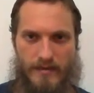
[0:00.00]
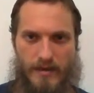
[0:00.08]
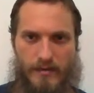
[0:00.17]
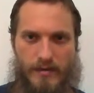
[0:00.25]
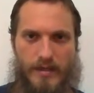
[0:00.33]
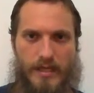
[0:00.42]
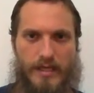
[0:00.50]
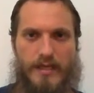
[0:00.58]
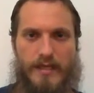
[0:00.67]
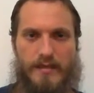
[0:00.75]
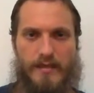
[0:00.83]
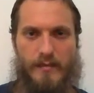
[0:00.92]
How can I
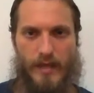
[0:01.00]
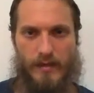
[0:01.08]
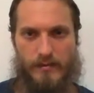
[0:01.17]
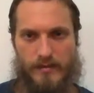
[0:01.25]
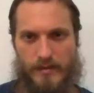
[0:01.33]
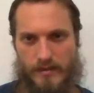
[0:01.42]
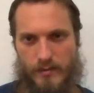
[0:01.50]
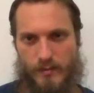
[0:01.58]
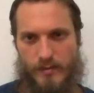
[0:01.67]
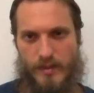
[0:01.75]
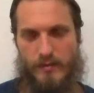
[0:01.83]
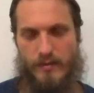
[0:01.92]
get them out there so
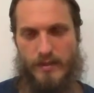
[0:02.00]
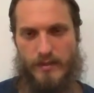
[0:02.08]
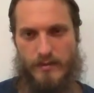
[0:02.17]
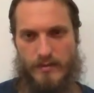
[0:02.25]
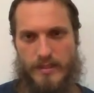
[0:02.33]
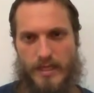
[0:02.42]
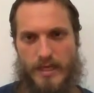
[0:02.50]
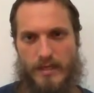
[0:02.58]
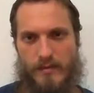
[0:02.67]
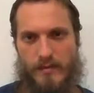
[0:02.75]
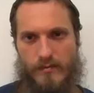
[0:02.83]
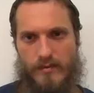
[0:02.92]
people
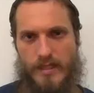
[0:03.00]
understand